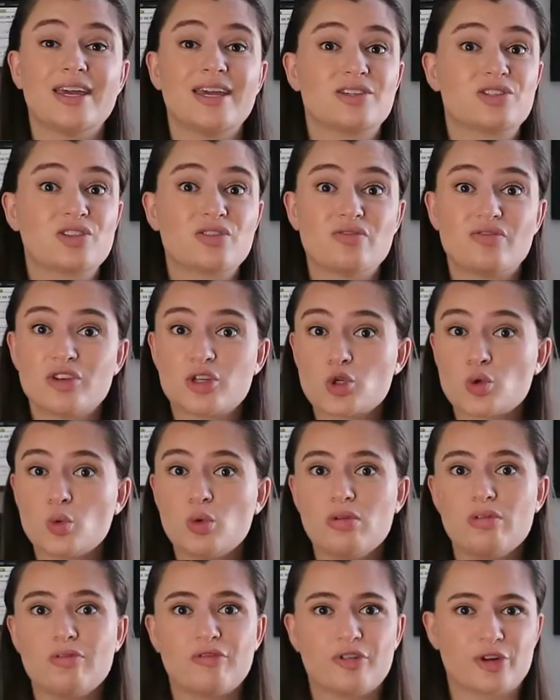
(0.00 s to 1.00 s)
It's a
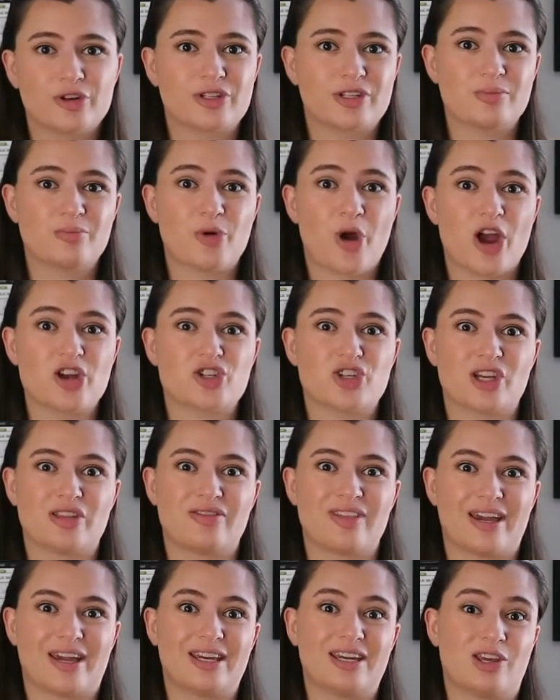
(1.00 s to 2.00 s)
visual first impression
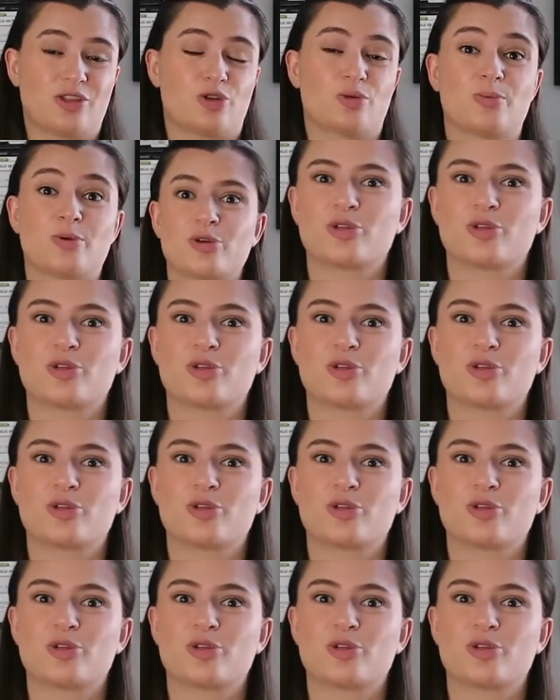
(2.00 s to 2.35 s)
that can either